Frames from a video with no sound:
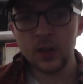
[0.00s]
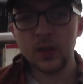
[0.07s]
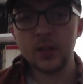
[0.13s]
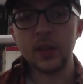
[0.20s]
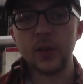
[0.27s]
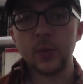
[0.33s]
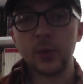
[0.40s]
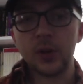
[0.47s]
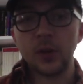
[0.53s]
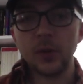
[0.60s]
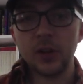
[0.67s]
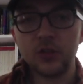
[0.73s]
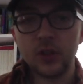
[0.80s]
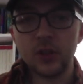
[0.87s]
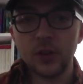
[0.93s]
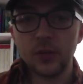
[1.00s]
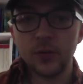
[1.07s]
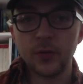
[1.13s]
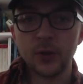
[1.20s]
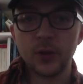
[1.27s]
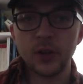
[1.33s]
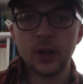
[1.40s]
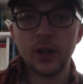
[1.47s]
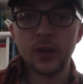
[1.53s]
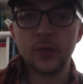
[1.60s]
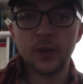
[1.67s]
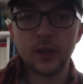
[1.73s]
that's pretty much it for